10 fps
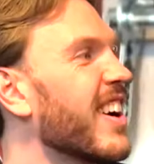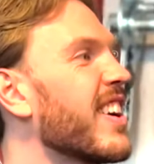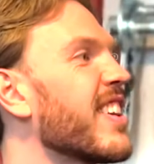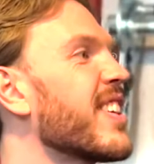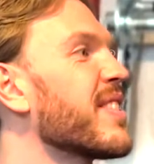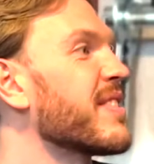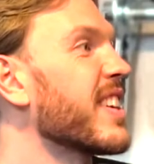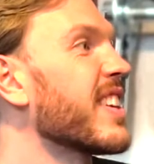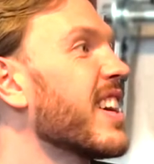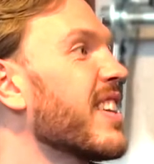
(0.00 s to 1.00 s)
Oh,
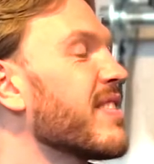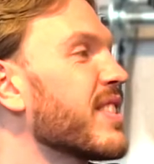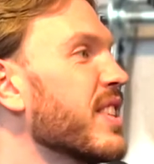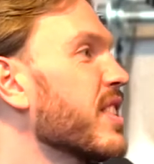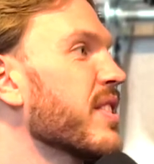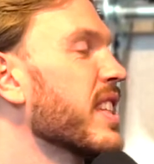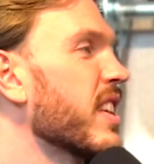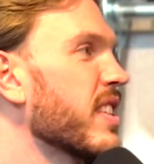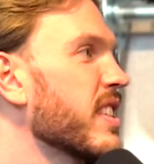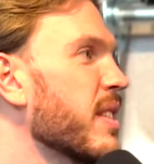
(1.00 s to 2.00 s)
fair enough. So you're doing
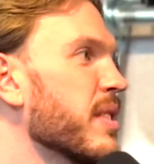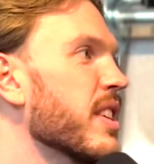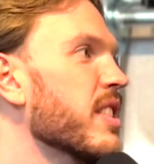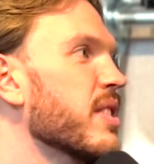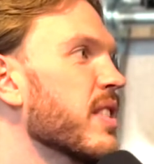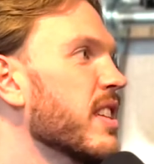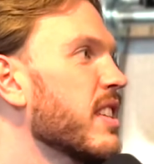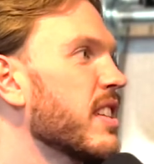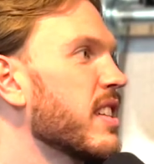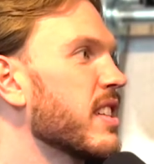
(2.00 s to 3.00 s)
that all the time. You're used to it.
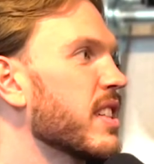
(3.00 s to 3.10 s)
Yeah.